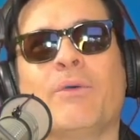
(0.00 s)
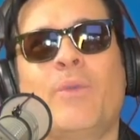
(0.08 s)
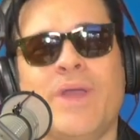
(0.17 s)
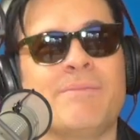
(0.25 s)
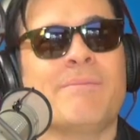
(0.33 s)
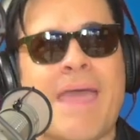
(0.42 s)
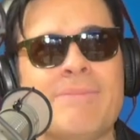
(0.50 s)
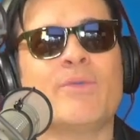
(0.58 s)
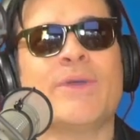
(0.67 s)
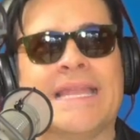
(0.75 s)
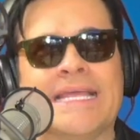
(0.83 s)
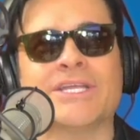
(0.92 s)
Maybe
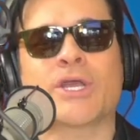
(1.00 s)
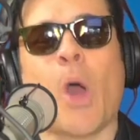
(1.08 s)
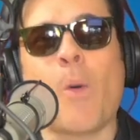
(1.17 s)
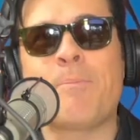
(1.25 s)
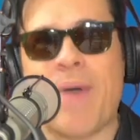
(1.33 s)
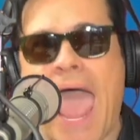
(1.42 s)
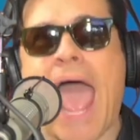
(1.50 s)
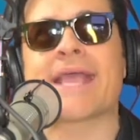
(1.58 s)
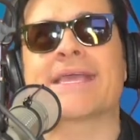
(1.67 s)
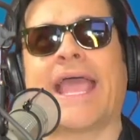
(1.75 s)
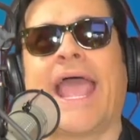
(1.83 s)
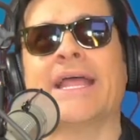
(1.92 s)
we need to go
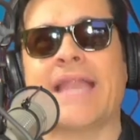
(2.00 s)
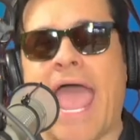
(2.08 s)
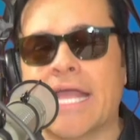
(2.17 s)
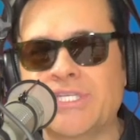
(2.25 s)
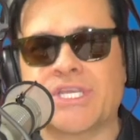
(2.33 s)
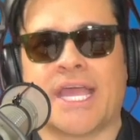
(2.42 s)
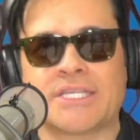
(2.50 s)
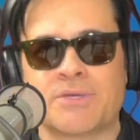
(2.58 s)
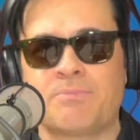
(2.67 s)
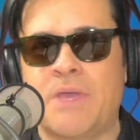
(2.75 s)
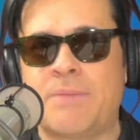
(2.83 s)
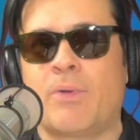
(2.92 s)
back and educate
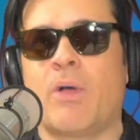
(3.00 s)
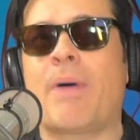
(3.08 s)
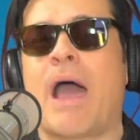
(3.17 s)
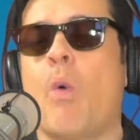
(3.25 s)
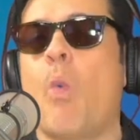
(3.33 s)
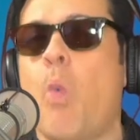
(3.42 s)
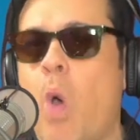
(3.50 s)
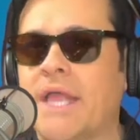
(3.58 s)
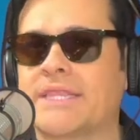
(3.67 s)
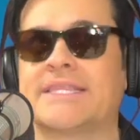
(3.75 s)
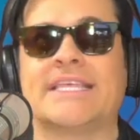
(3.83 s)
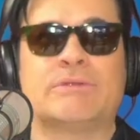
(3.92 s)
some people about
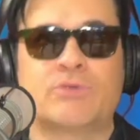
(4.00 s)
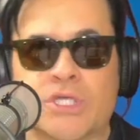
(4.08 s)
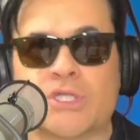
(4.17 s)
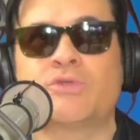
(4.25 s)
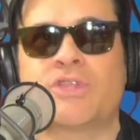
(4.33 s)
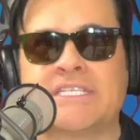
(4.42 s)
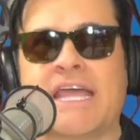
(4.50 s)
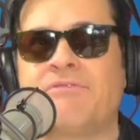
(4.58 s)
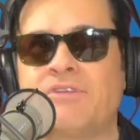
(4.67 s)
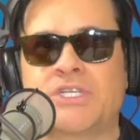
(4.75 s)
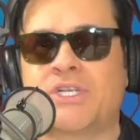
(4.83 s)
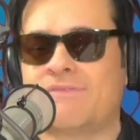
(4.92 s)
what the
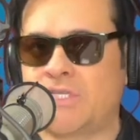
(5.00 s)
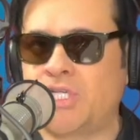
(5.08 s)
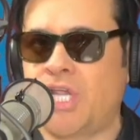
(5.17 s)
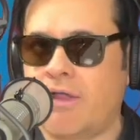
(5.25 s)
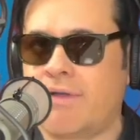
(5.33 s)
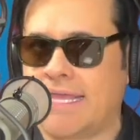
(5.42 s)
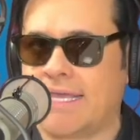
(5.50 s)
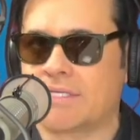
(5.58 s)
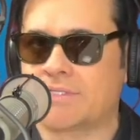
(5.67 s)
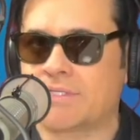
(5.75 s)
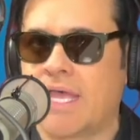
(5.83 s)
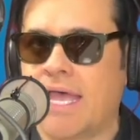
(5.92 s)
definition of a charity
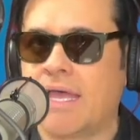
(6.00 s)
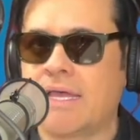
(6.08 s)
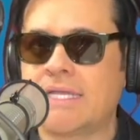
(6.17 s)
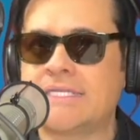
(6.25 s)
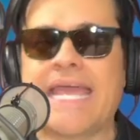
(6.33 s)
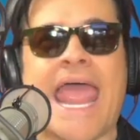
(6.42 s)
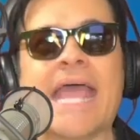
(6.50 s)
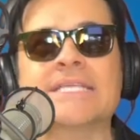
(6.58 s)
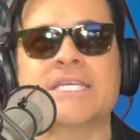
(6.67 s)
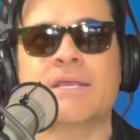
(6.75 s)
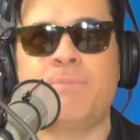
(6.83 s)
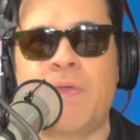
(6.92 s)
is.
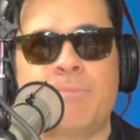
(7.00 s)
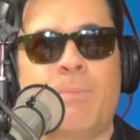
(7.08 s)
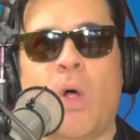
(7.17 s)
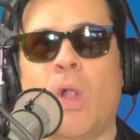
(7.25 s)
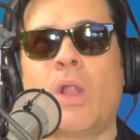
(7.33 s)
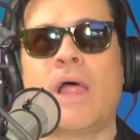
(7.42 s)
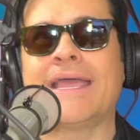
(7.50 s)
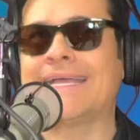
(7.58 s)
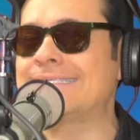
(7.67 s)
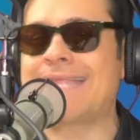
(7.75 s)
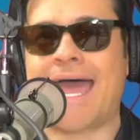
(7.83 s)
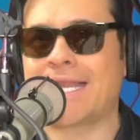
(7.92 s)
Taxing people
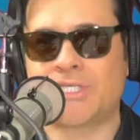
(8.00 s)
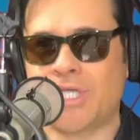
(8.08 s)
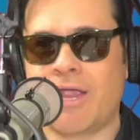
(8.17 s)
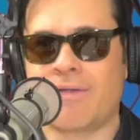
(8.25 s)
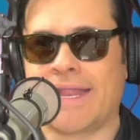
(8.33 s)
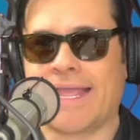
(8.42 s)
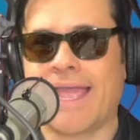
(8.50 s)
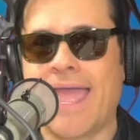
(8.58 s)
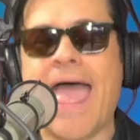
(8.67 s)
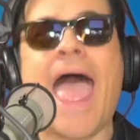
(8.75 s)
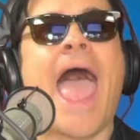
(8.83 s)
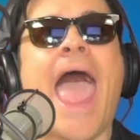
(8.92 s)
is not a charity.
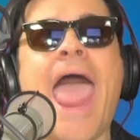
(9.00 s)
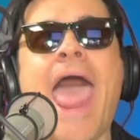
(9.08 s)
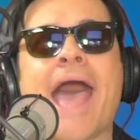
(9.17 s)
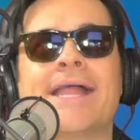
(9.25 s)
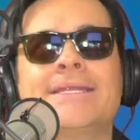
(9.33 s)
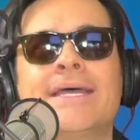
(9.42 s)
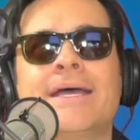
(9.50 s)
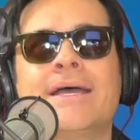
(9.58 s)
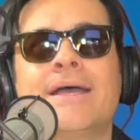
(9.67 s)
And